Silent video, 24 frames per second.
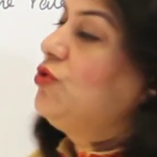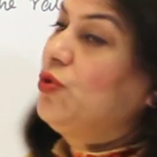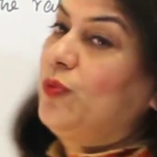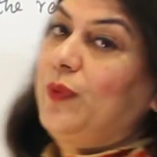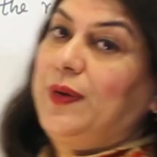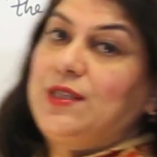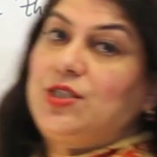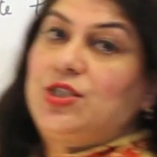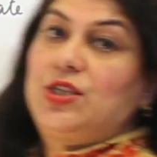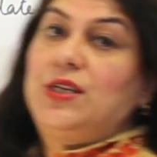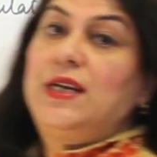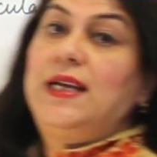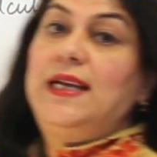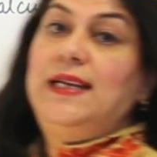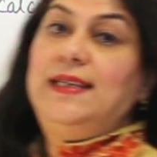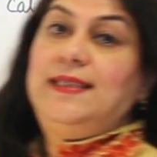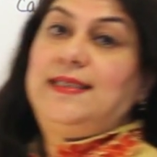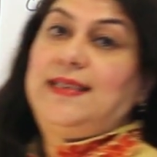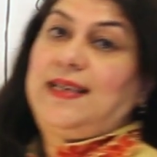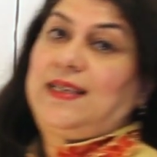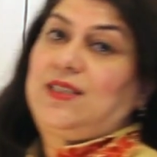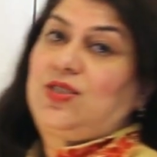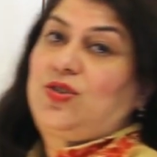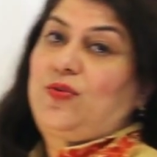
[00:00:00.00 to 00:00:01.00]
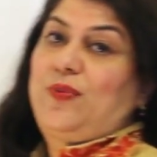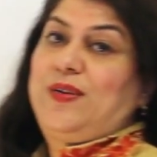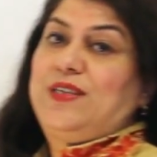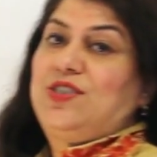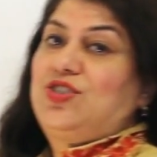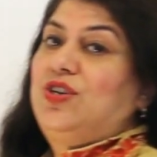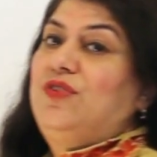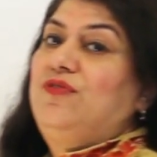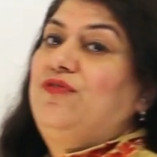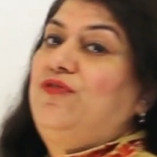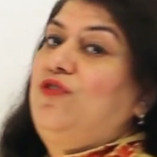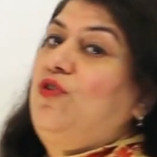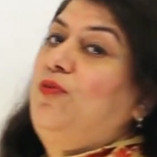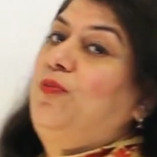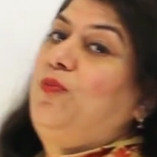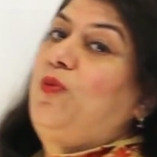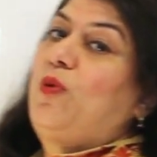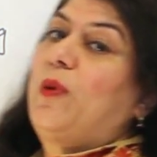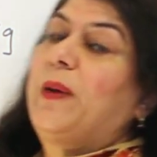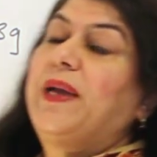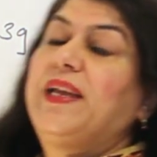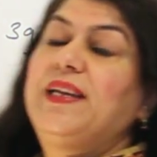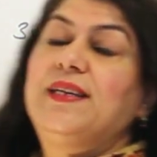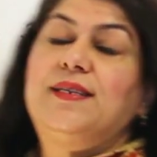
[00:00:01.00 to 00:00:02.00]
to question, Intext question
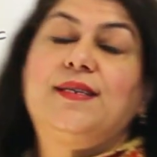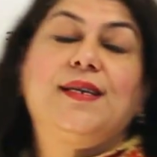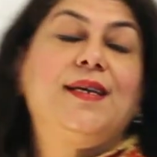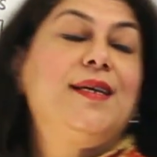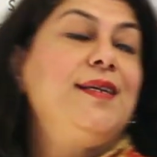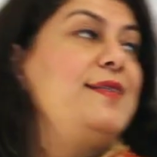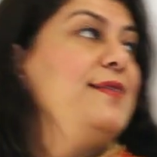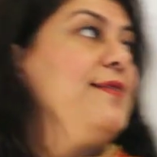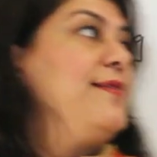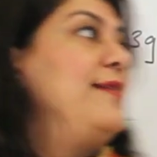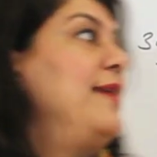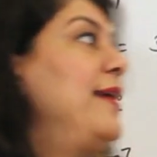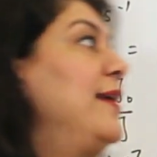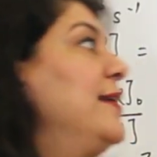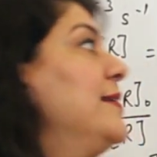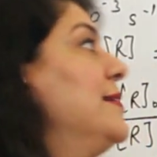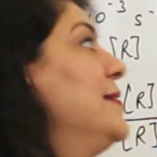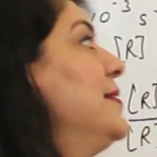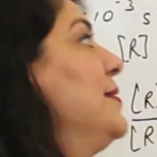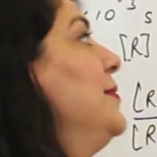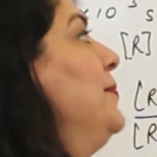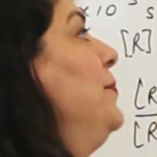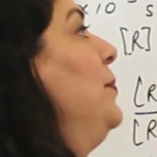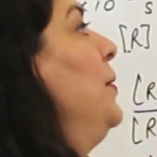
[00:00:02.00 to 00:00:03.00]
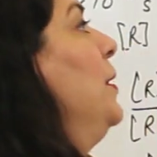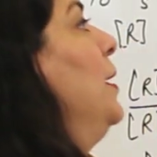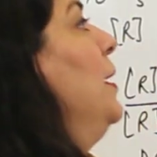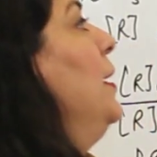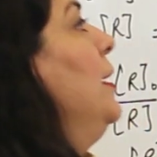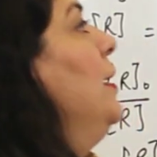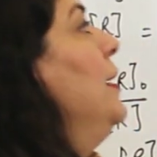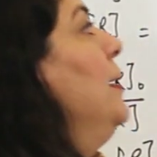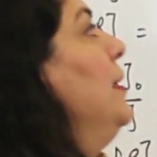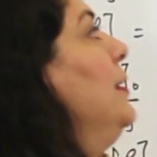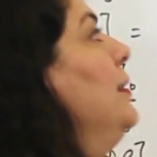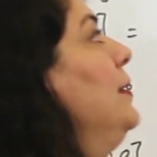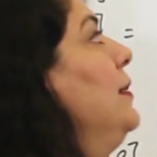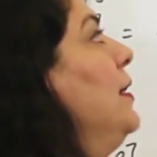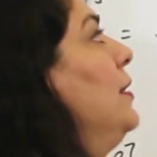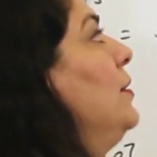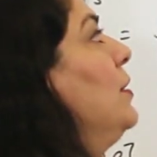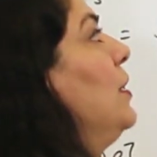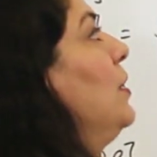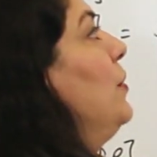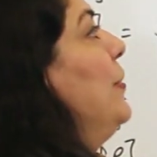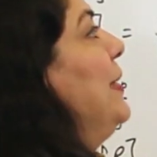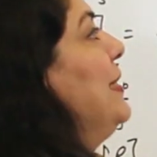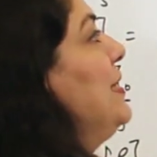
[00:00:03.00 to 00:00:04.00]
4.6. Now
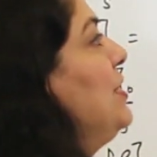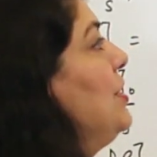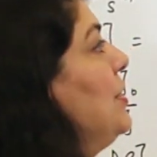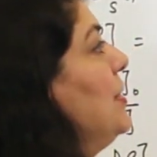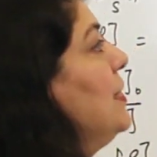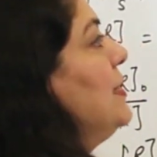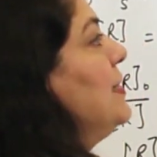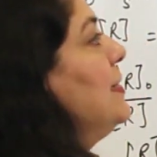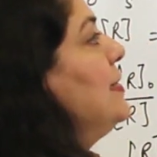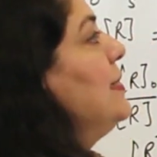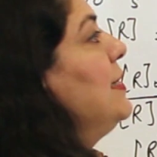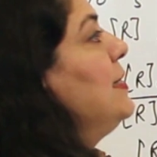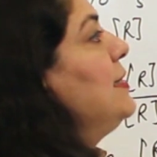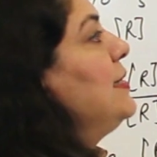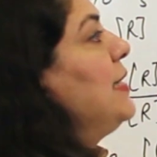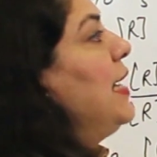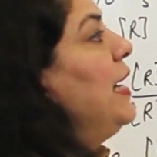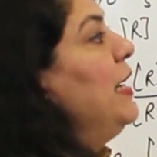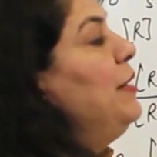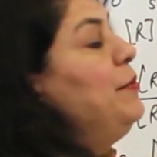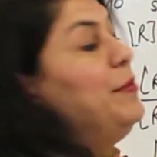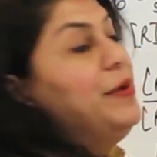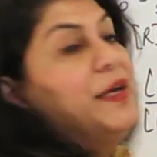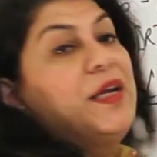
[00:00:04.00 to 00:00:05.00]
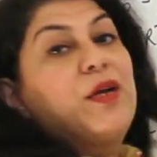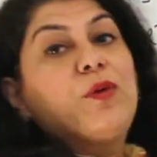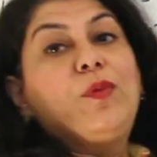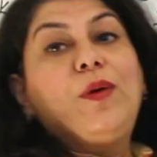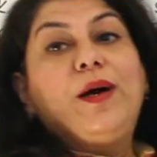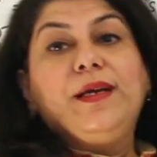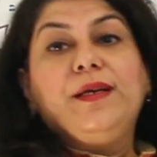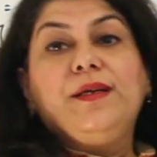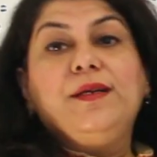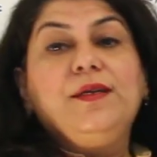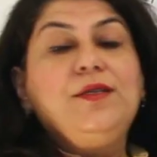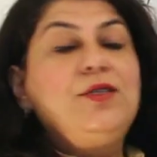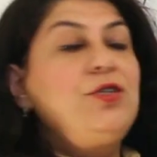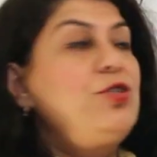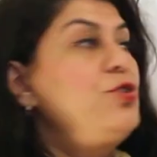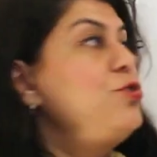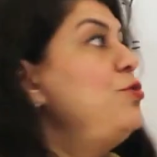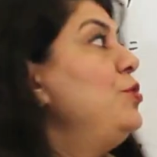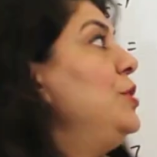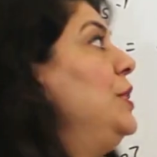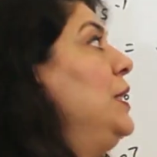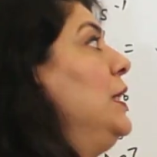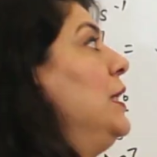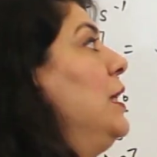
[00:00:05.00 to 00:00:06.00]
the question is, the time required
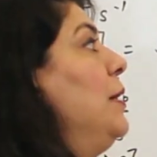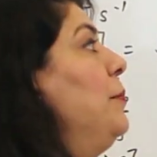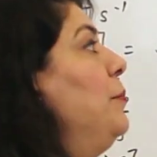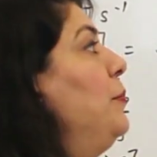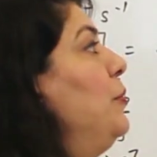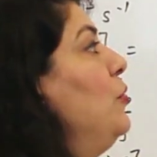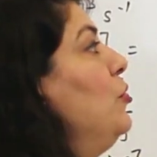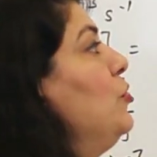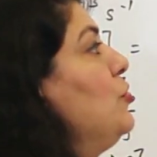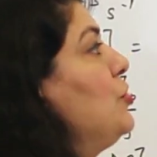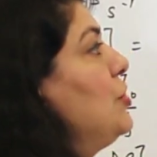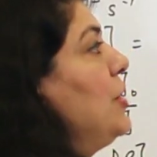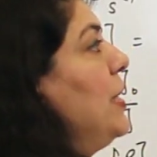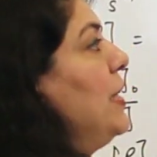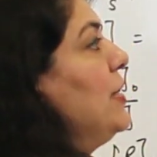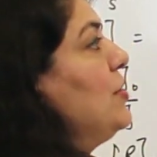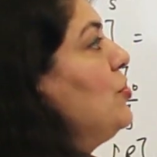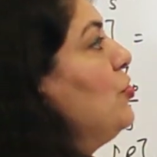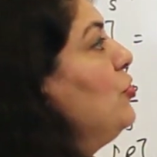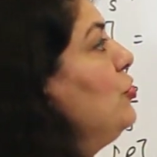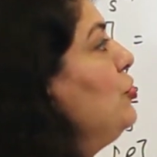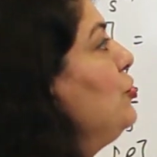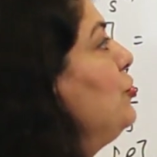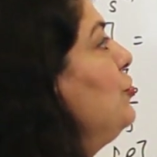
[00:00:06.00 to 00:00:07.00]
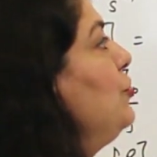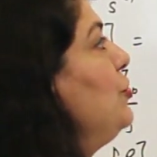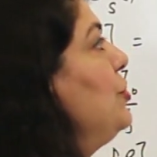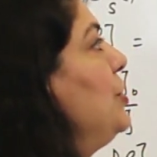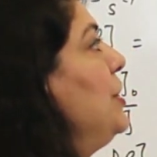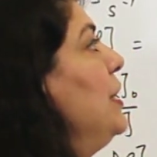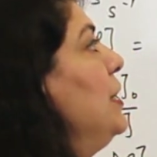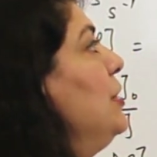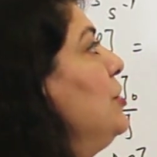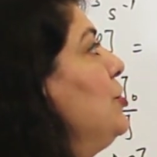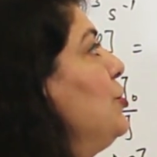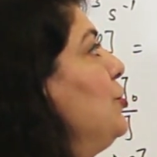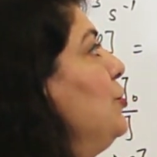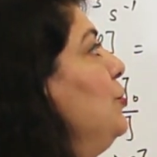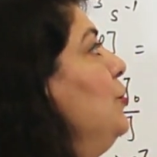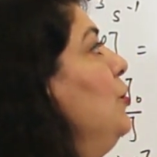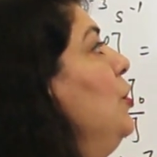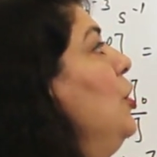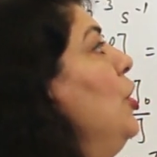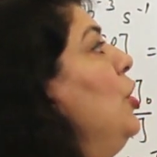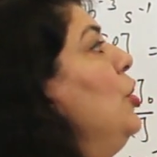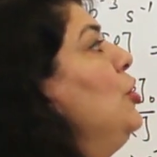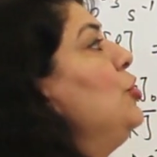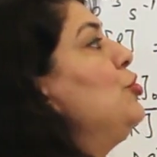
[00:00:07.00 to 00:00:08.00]
to decompose
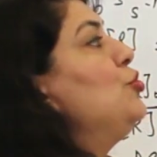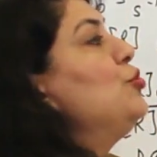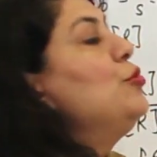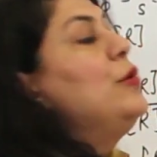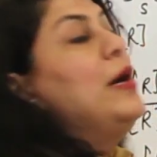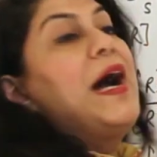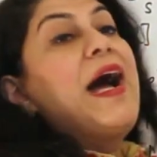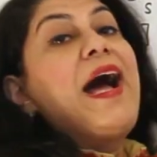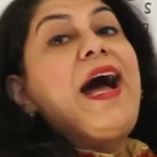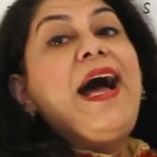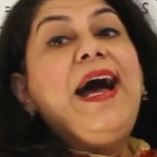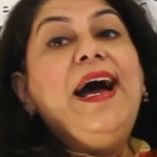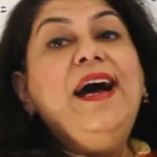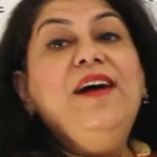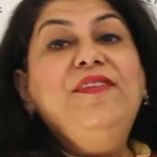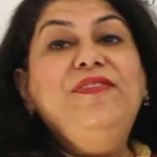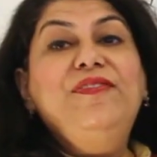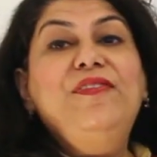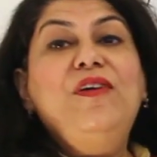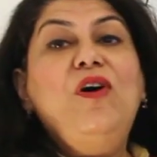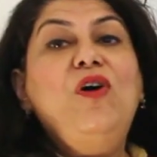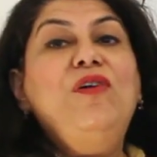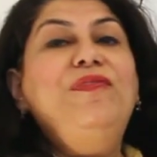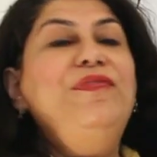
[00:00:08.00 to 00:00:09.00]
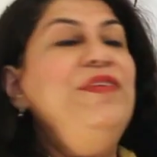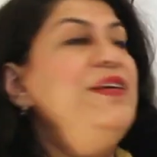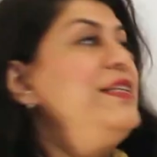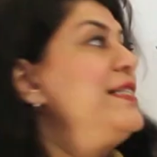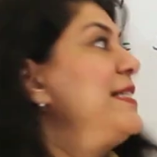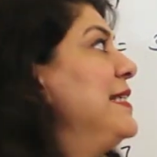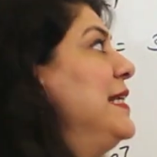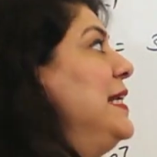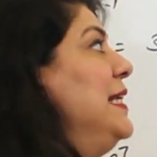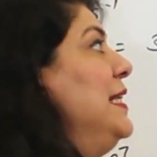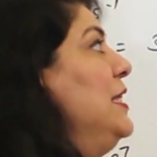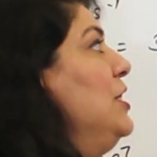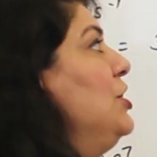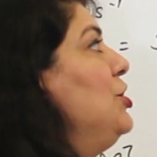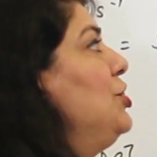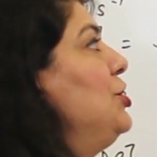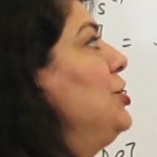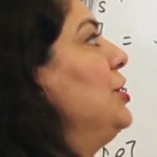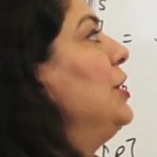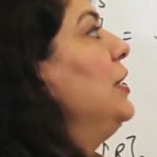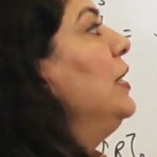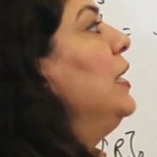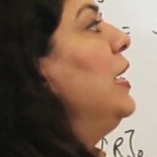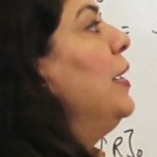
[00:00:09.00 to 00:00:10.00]
SO2Cl2 to half of its
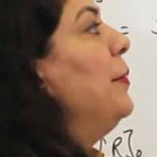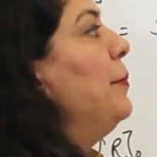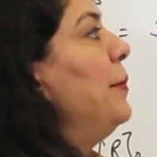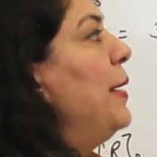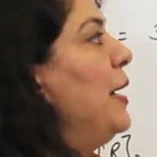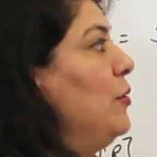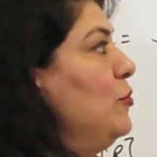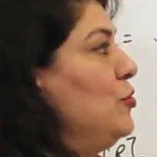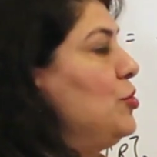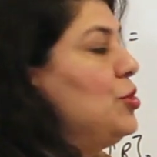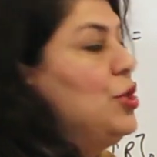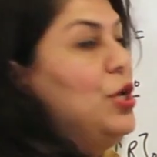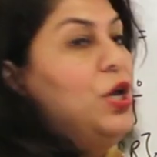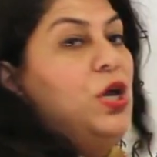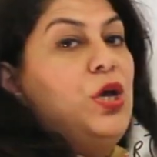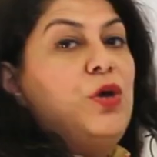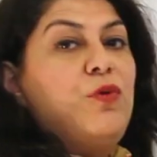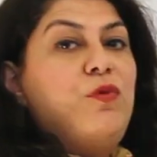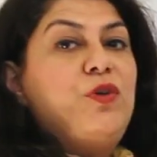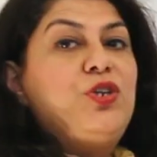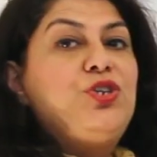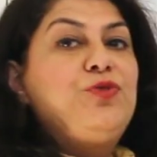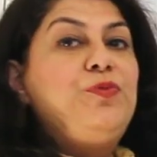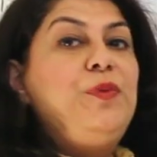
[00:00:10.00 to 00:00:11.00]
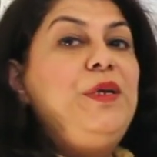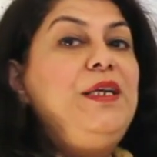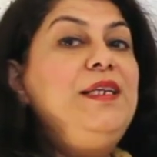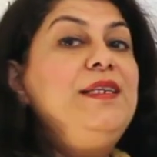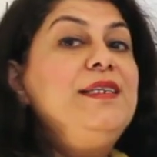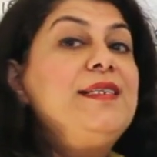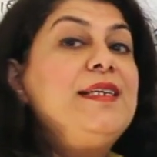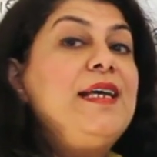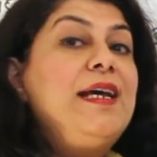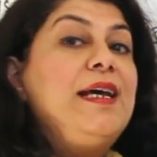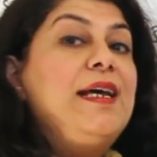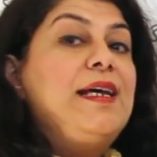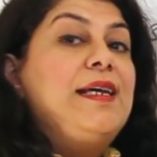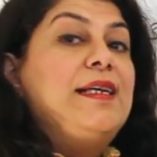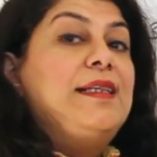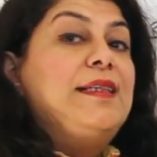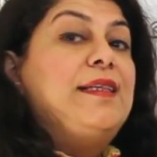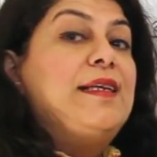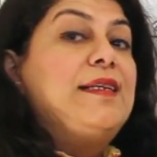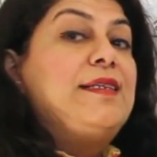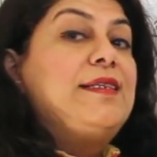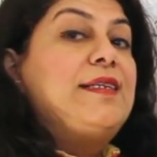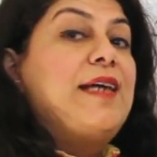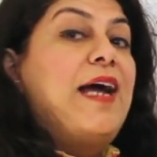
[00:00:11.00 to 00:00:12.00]
initial amount, which means
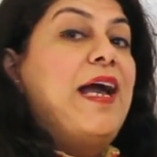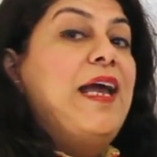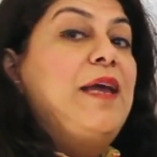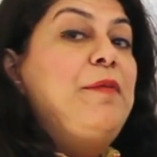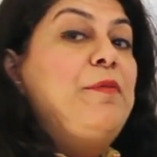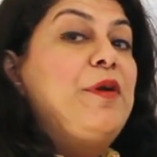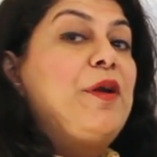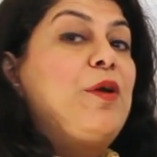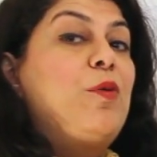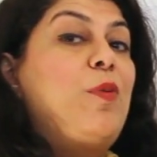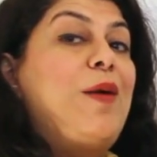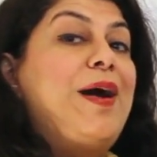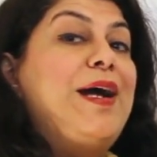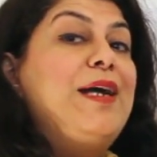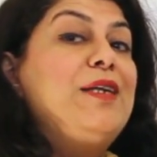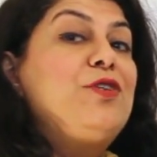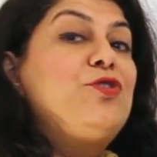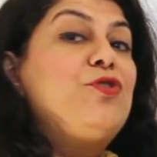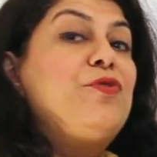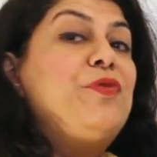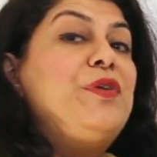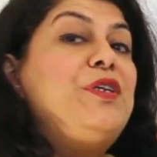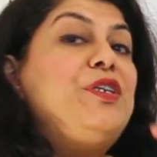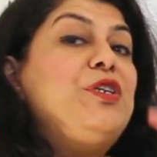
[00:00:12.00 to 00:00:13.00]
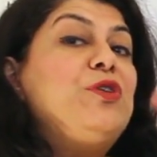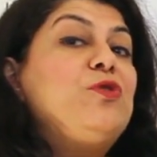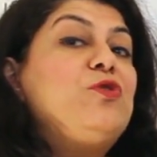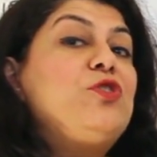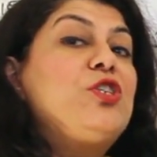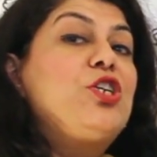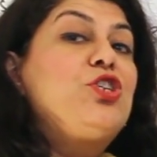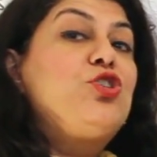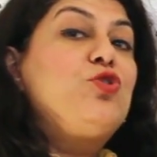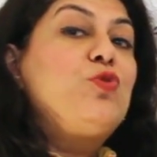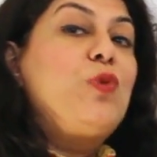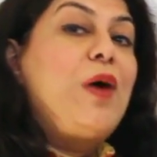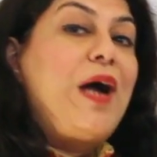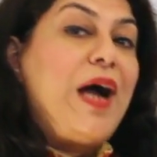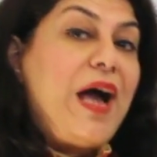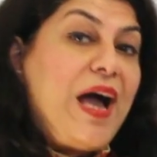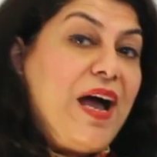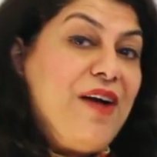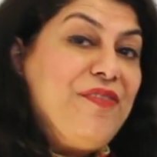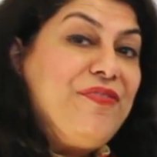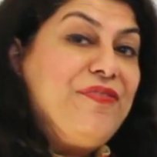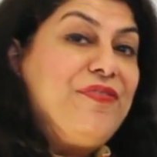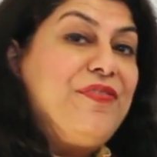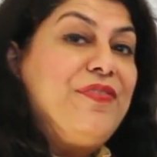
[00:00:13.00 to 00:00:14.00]
the time required to reduce it to
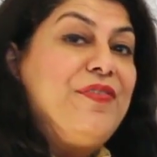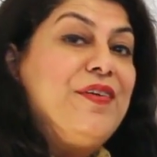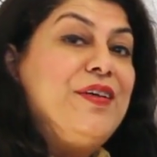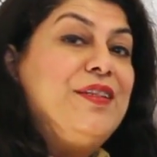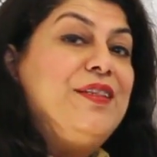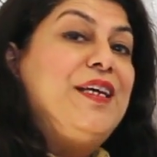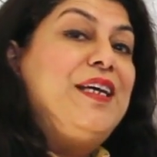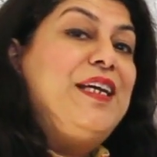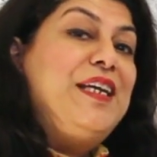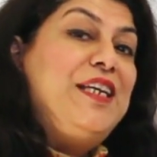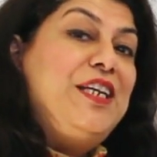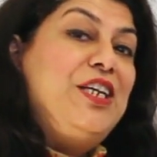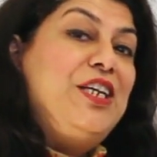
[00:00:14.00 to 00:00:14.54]
half the